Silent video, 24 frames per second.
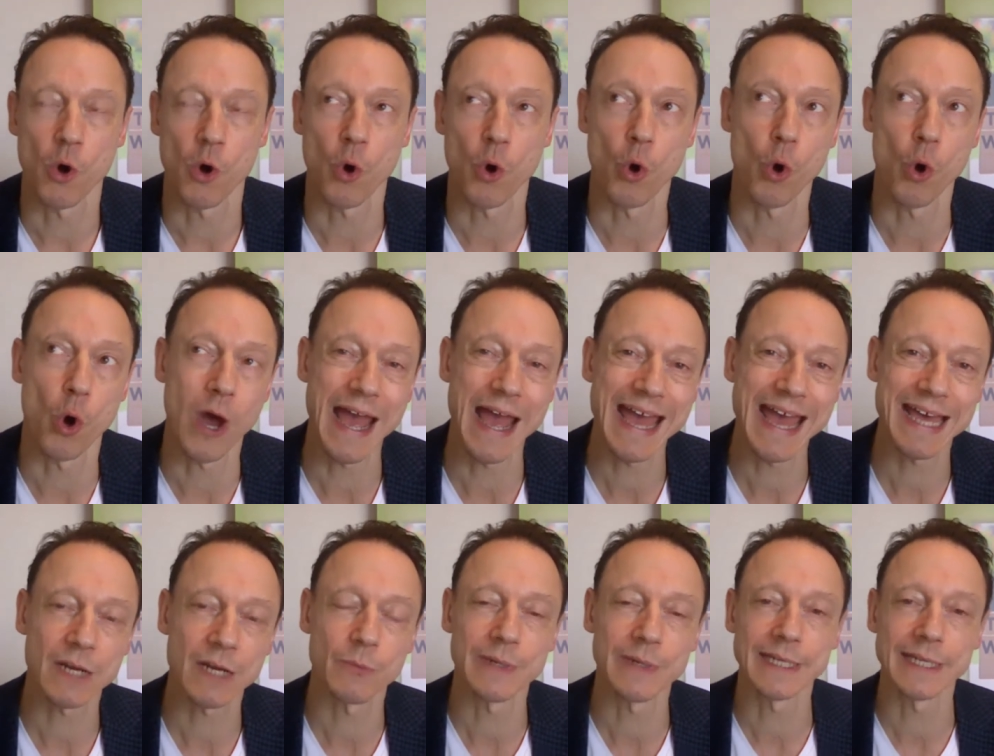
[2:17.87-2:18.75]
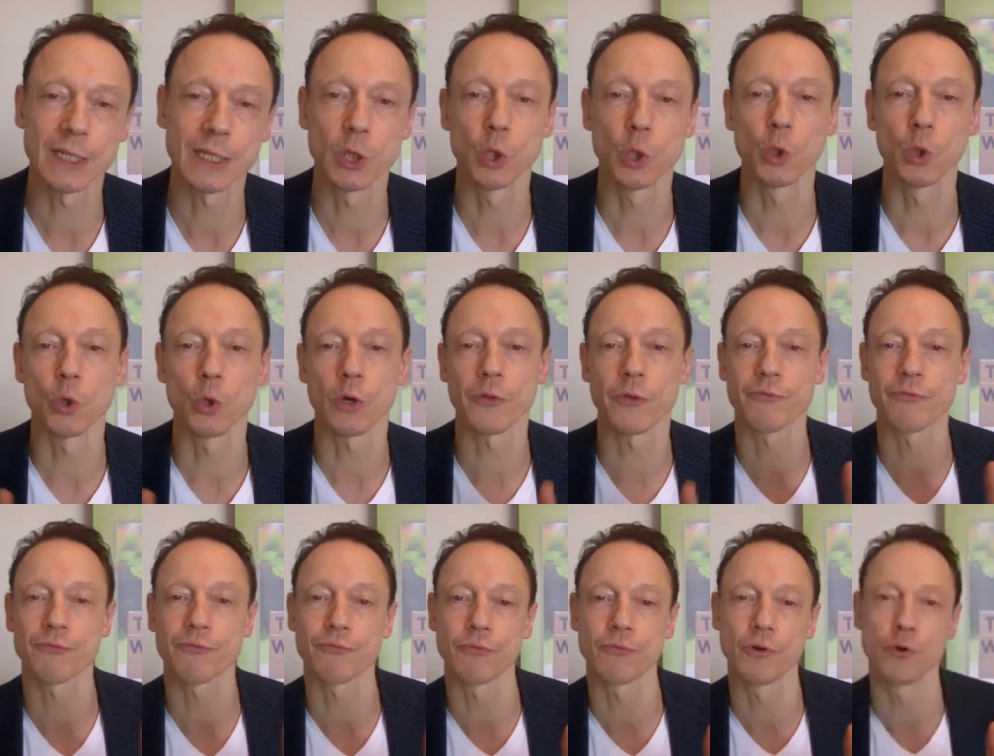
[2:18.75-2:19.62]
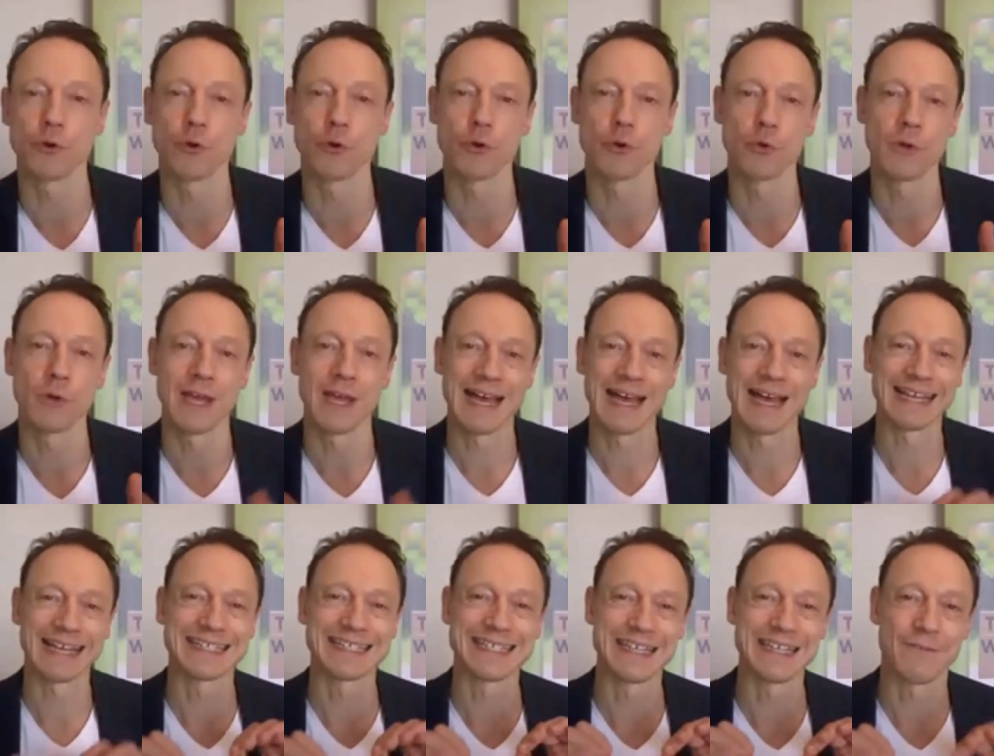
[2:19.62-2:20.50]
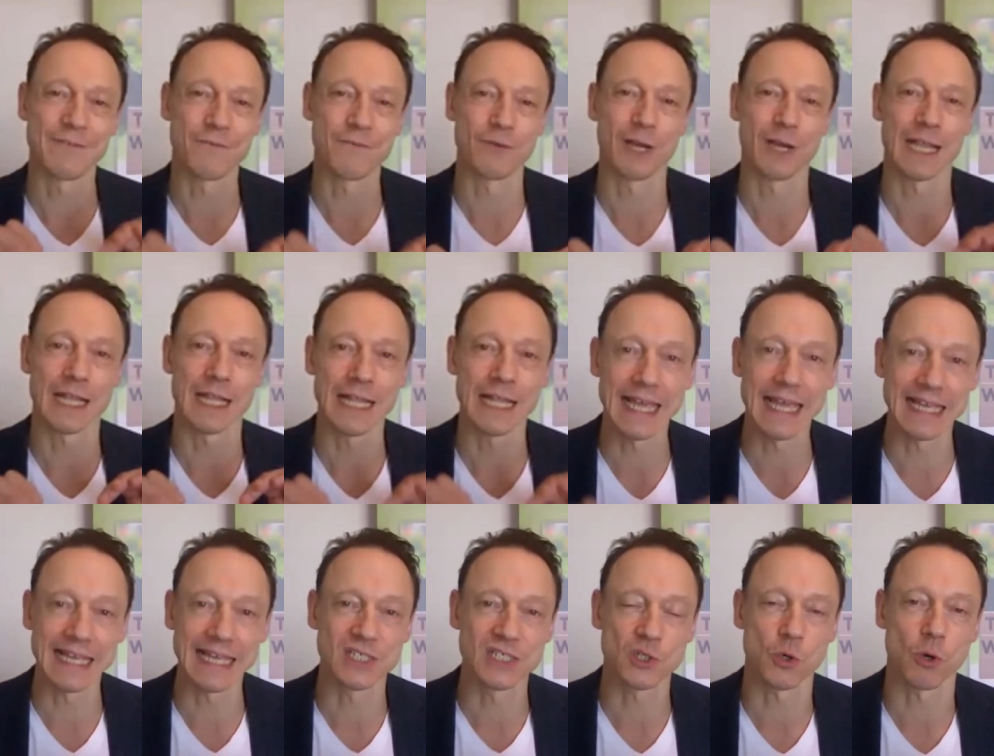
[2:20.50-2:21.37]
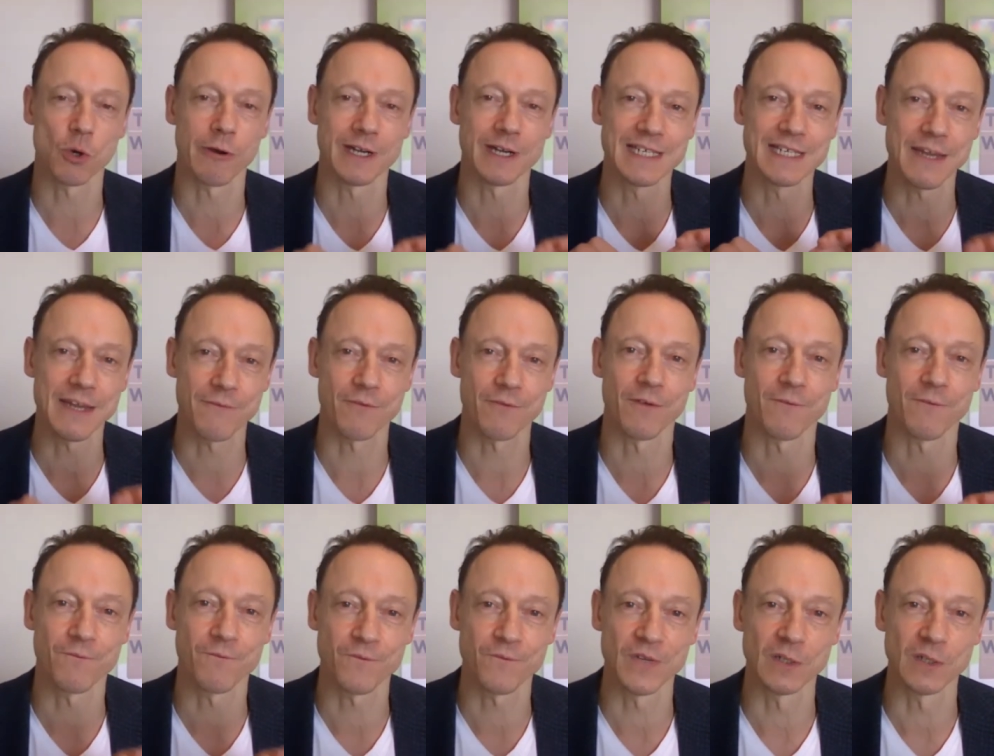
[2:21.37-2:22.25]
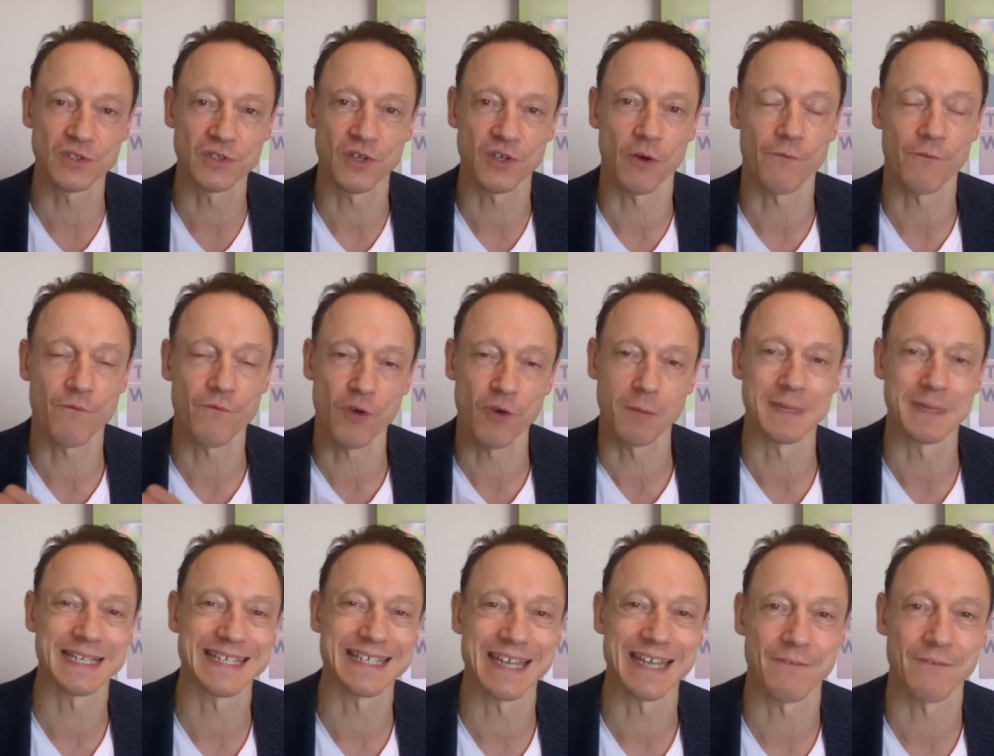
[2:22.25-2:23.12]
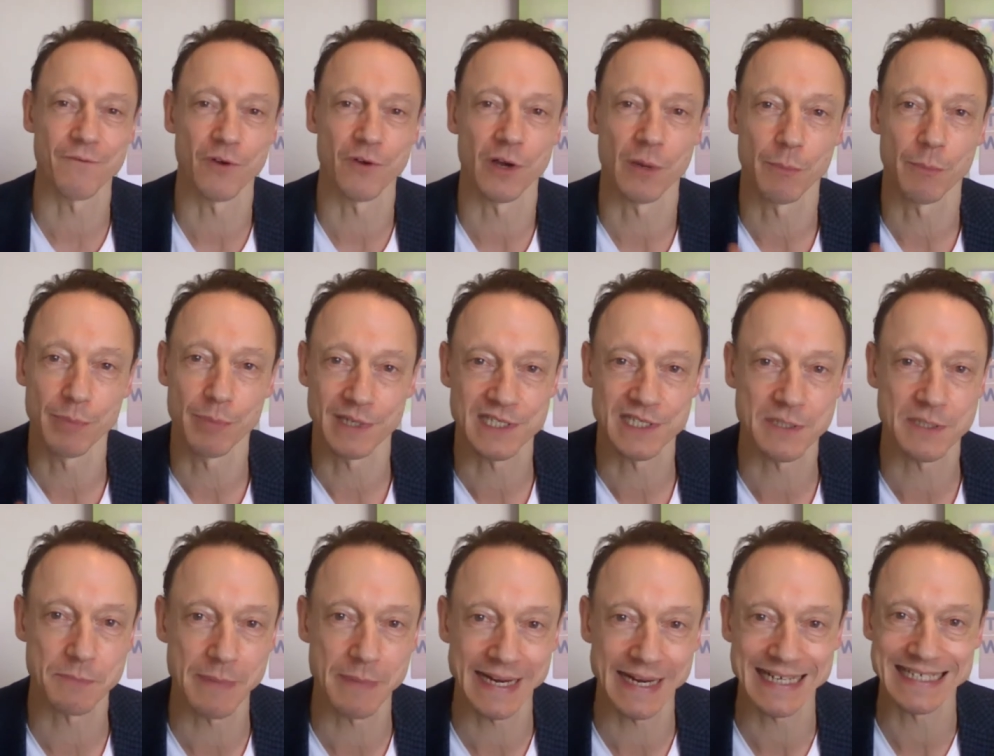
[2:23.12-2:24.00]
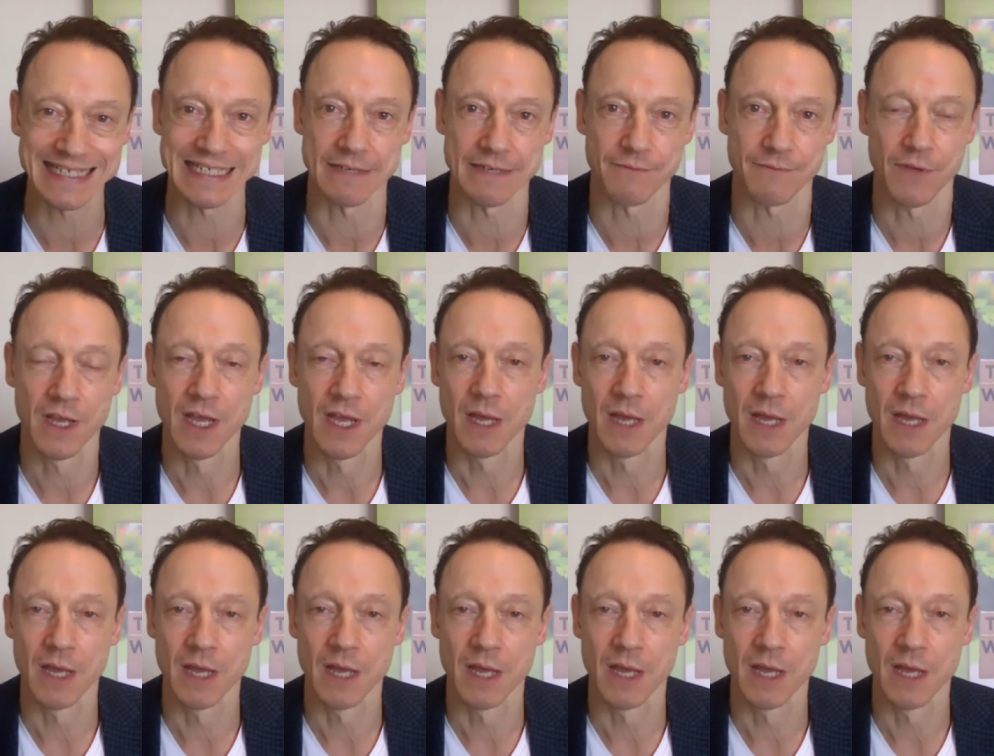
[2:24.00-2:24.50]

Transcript: or how do we look through a different lens or a different filter from a different perspective?